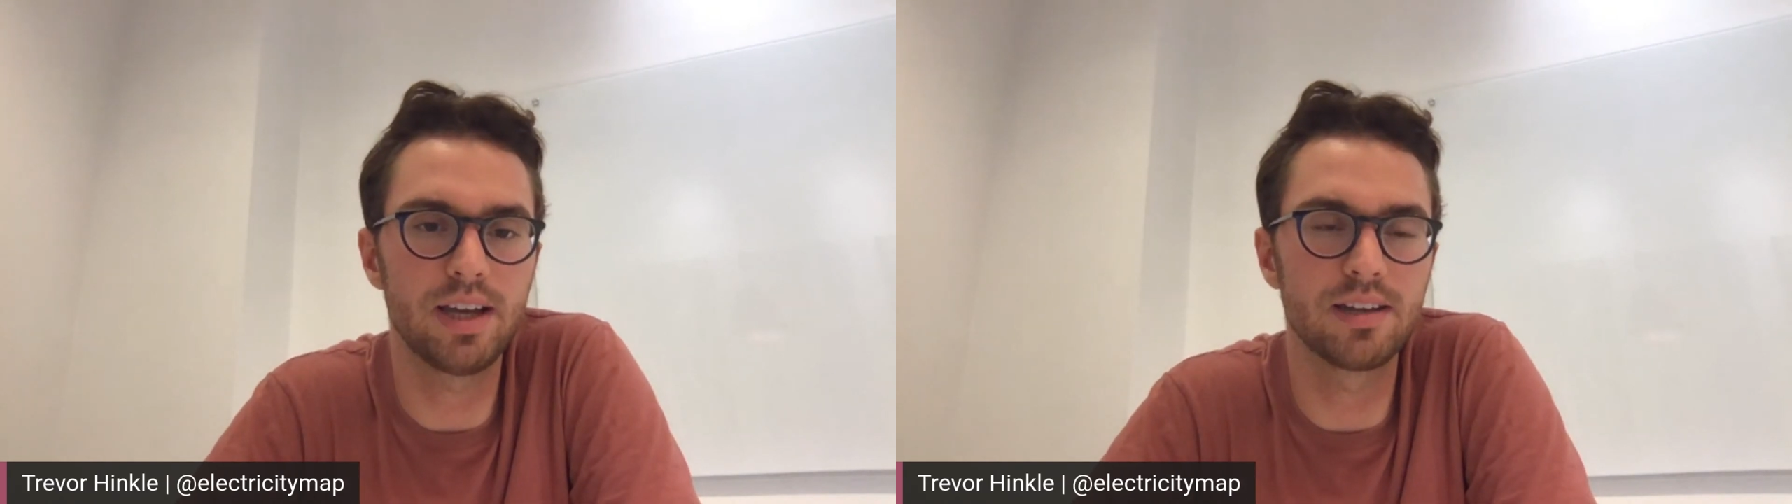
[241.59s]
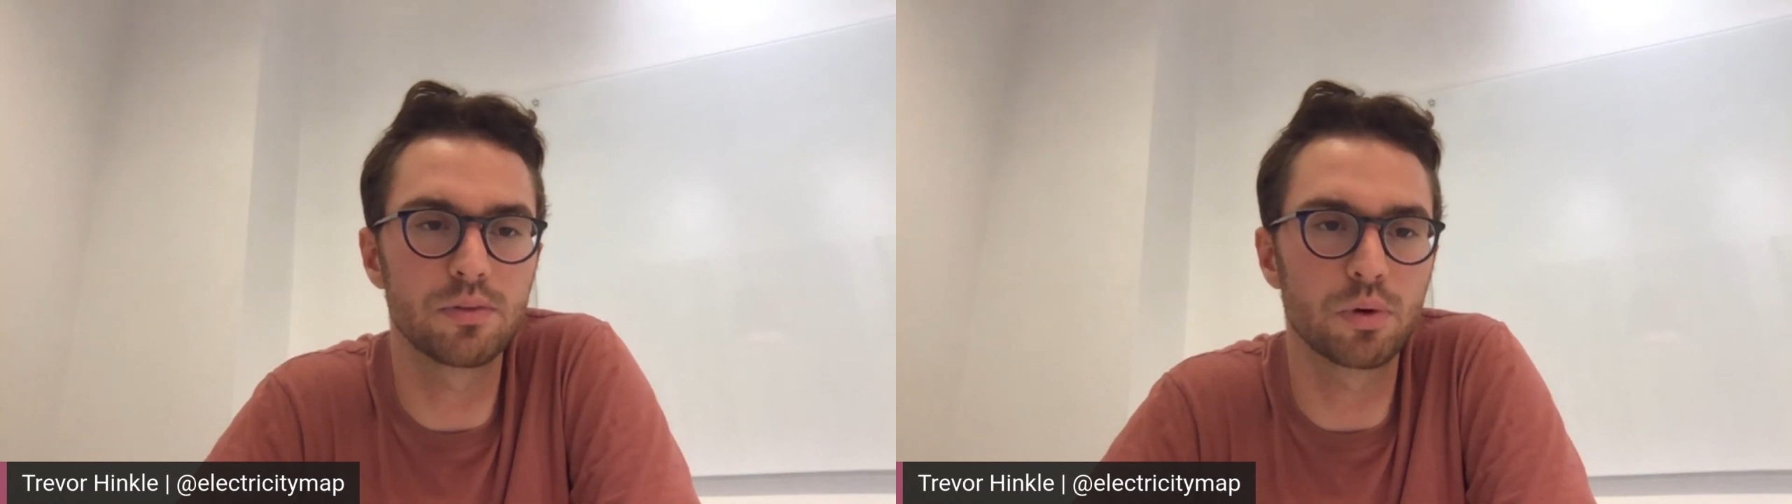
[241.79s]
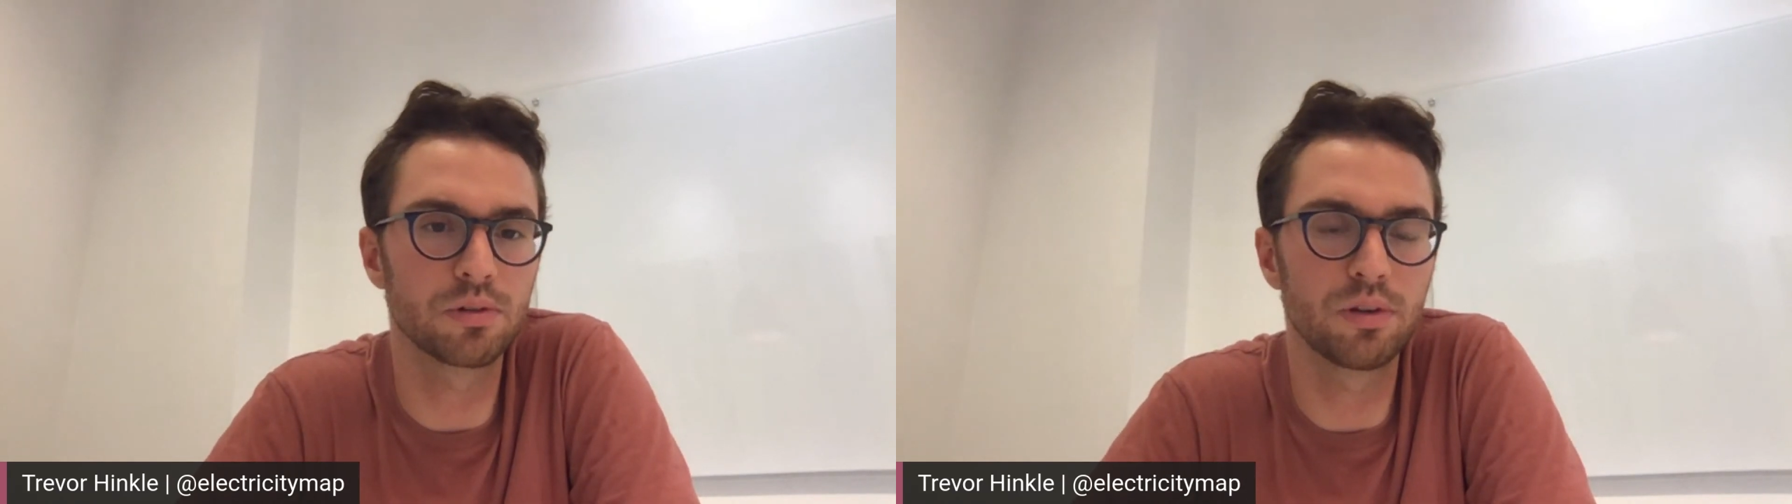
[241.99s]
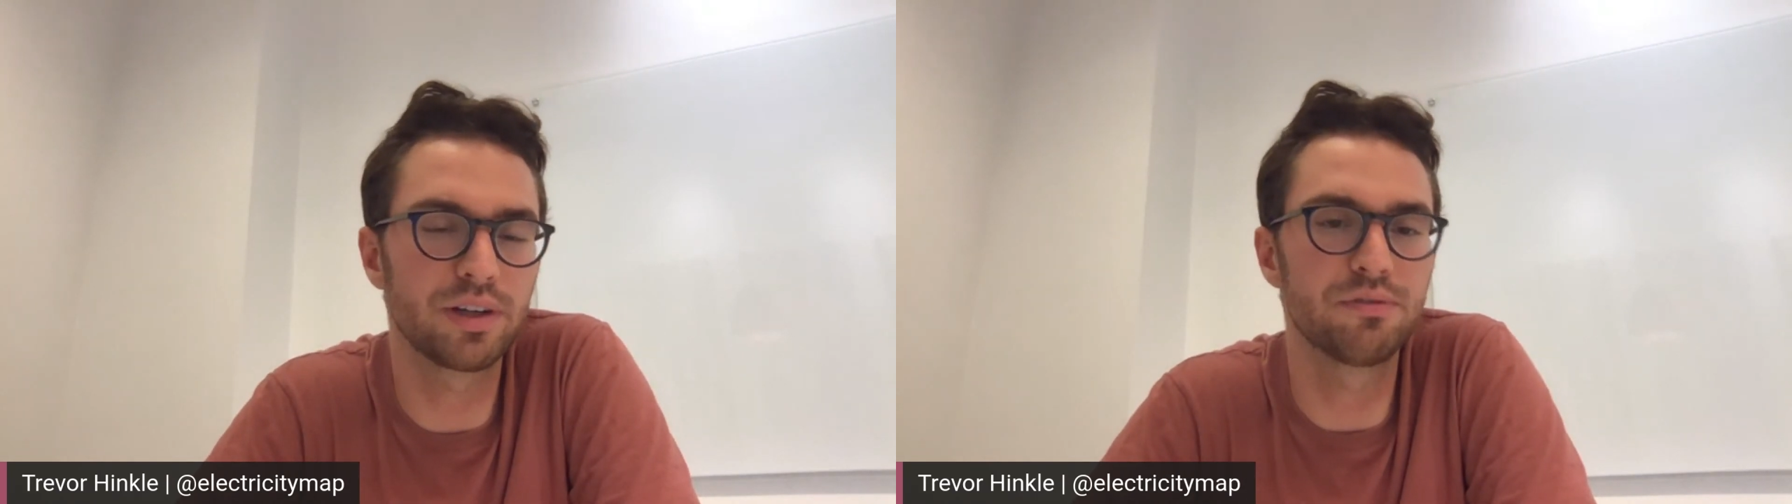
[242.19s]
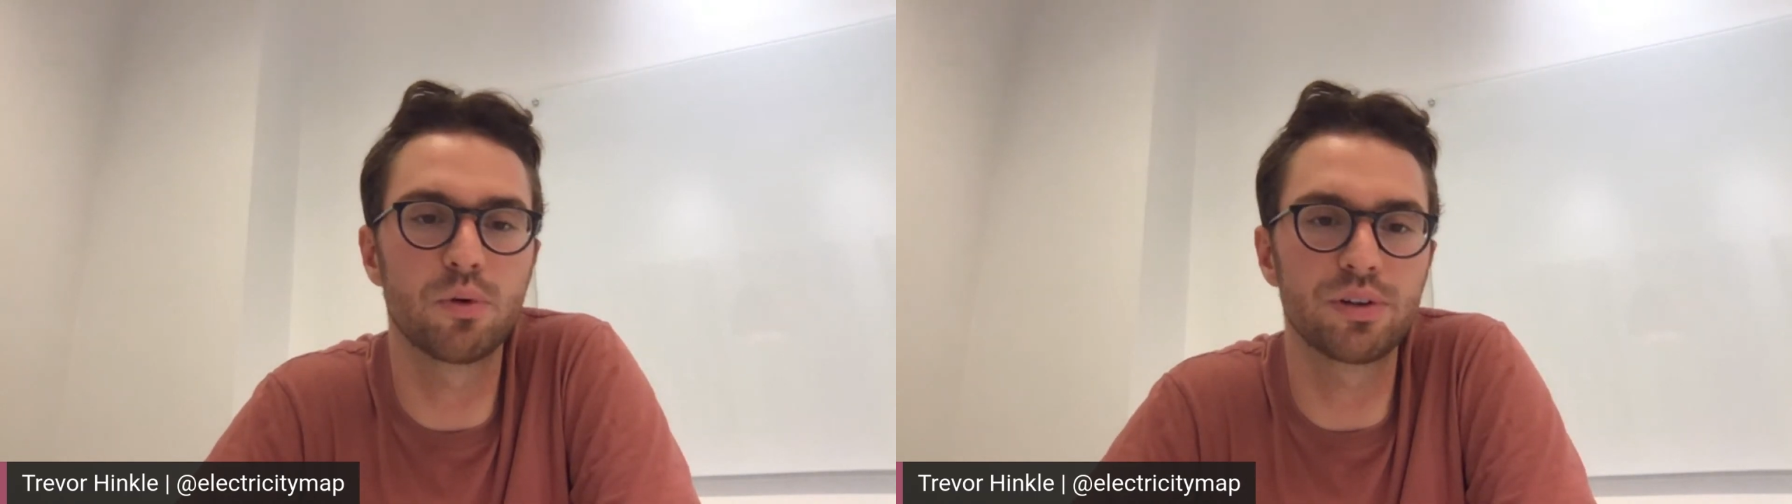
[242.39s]
and we're
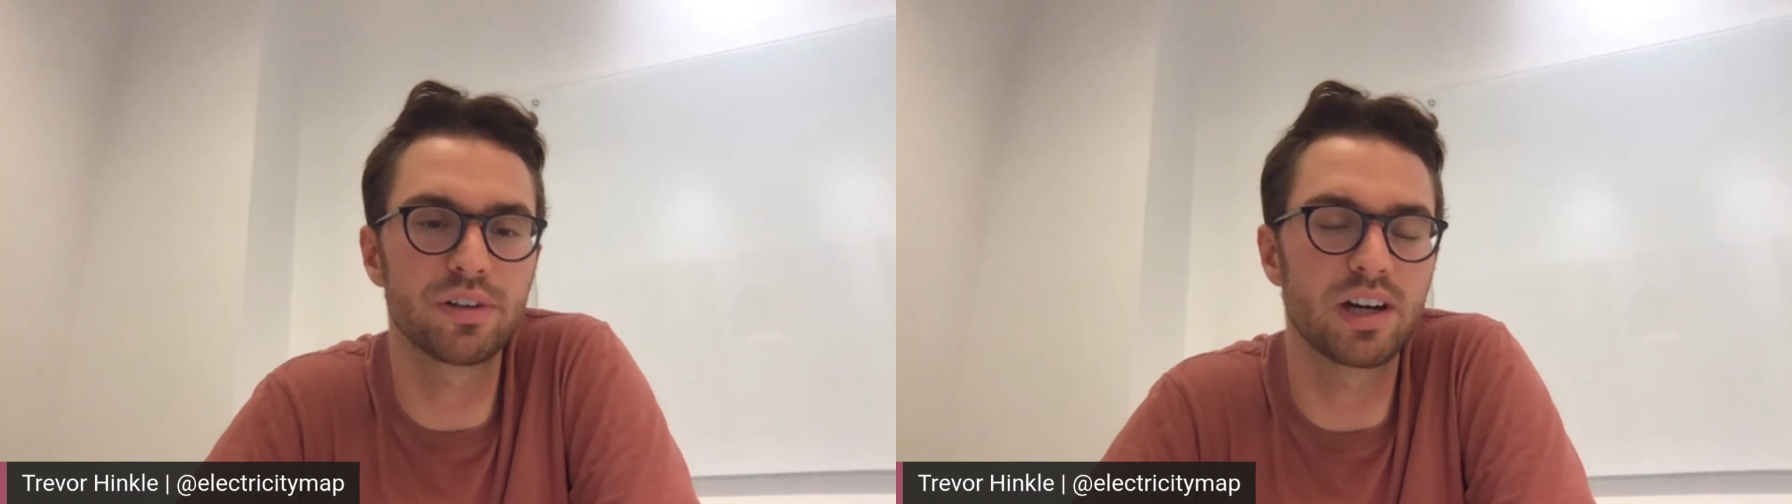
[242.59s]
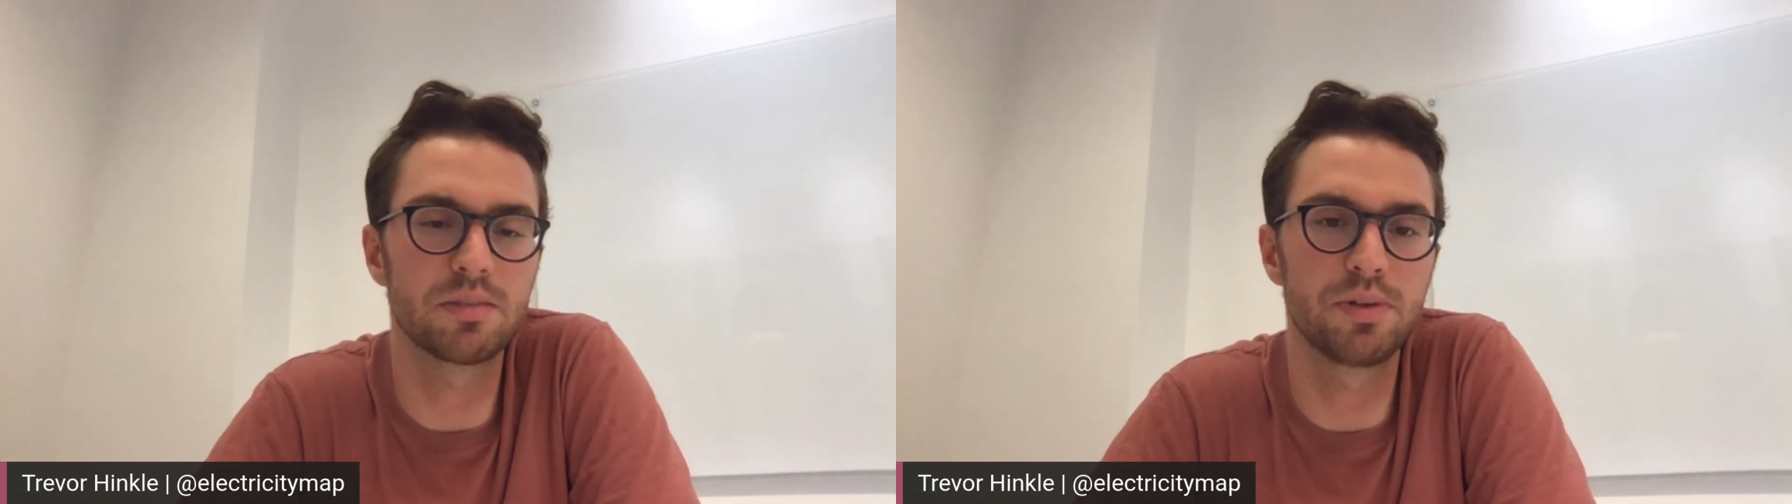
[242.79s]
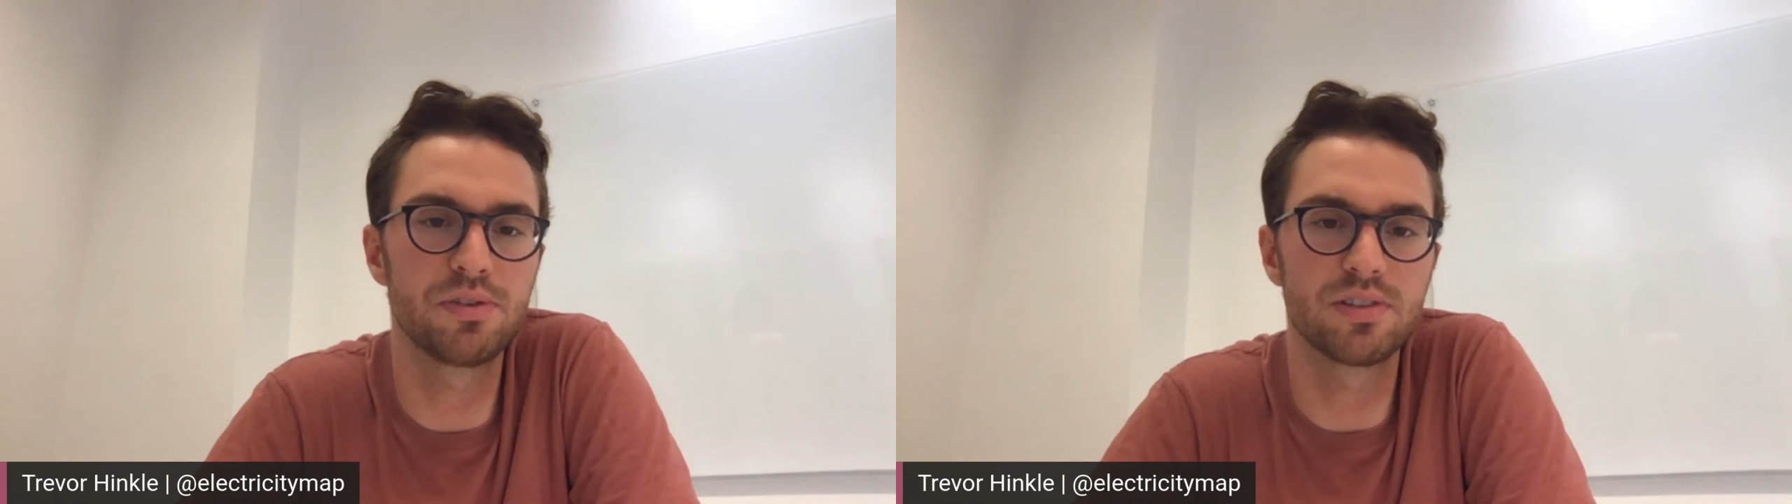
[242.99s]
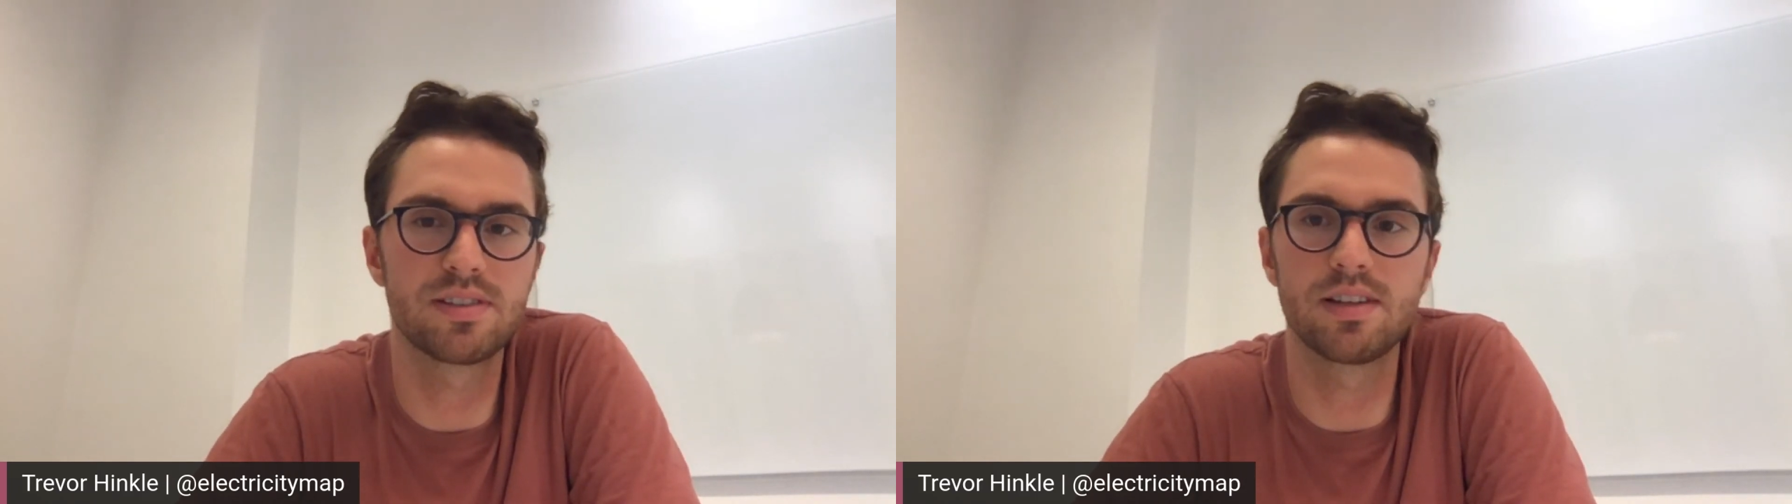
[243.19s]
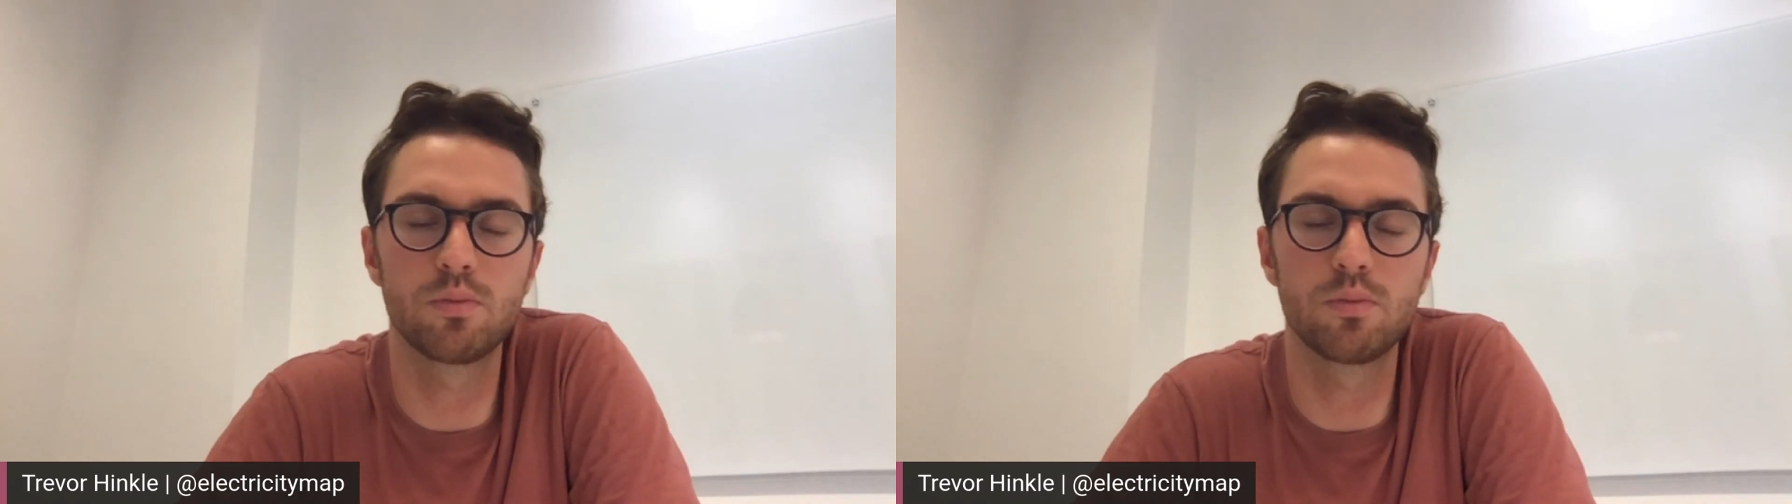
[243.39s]
looking forward to your contributions